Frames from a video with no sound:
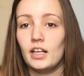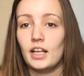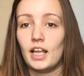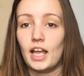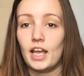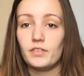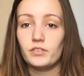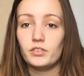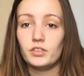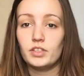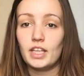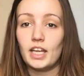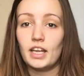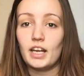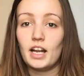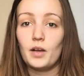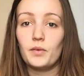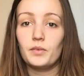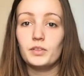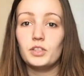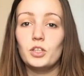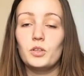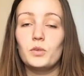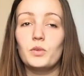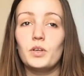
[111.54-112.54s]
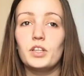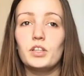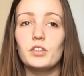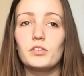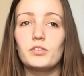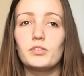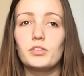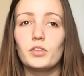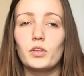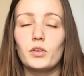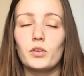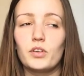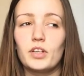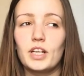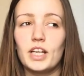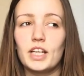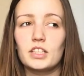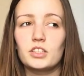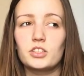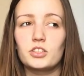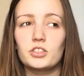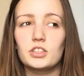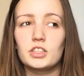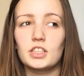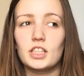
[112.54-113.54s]
After that, I would go on the floor
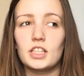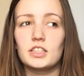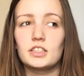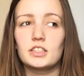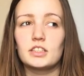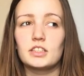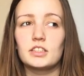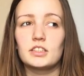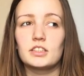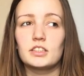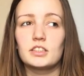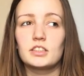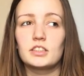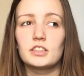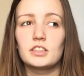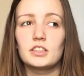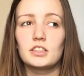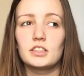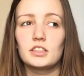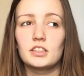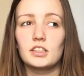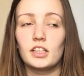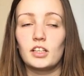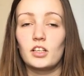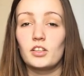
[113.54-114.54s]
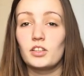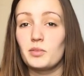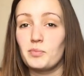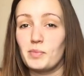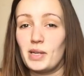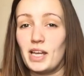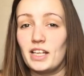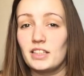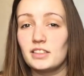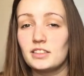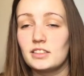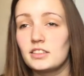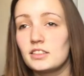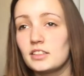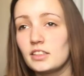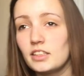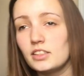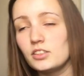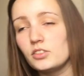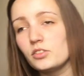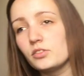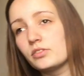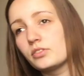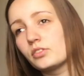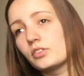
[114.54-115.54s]
exercises, like on the mats
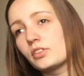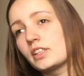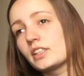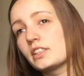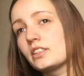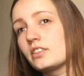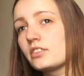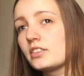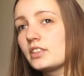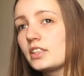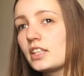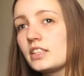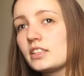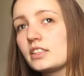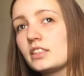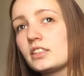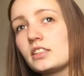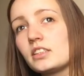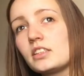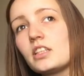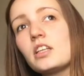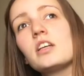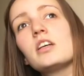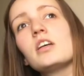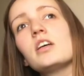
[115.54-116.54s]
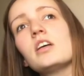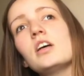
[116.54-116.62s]
and do floor exercises.